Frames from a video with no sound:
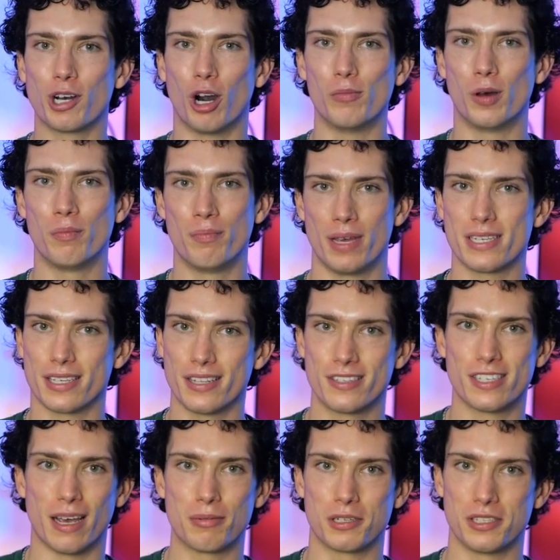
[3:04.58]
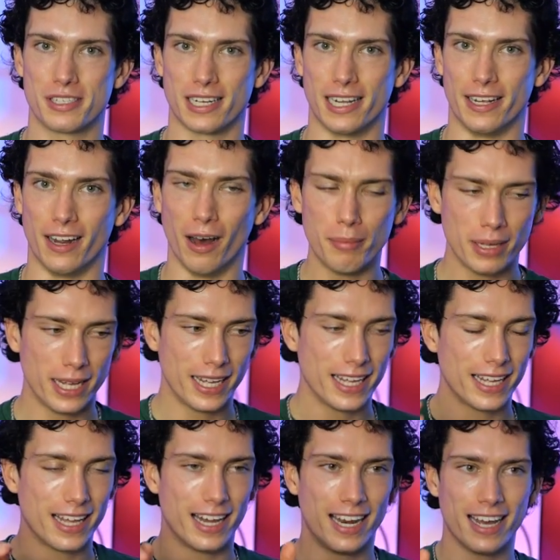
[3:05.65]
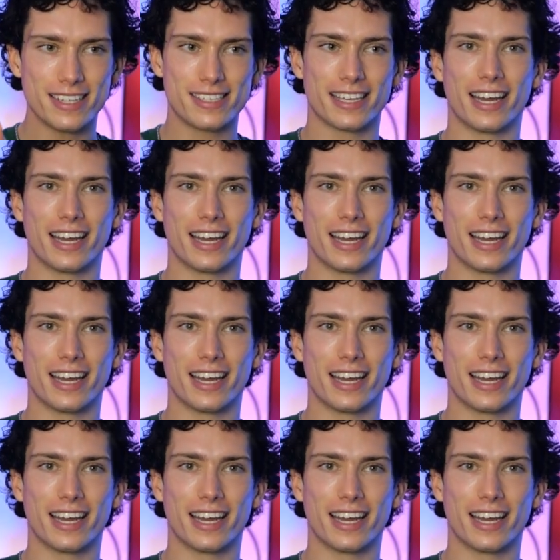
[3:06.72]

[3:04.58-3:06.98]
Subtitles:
common misconceptions cleared up, let's